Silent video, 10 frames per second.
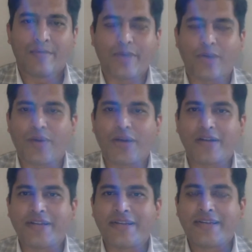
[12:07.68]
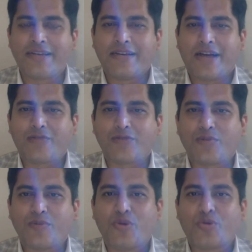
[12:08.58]
Beg your pardon. I was
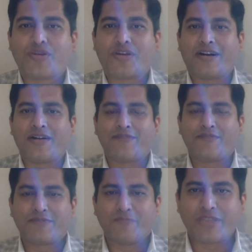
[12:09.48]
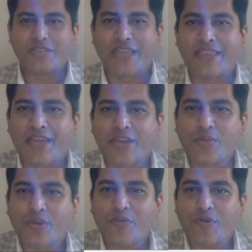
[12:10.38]
on mute. Once again, thank you,
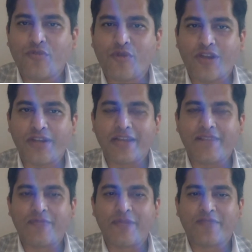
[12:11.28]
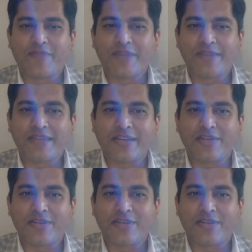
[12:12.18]
Praphul, for an informative presentation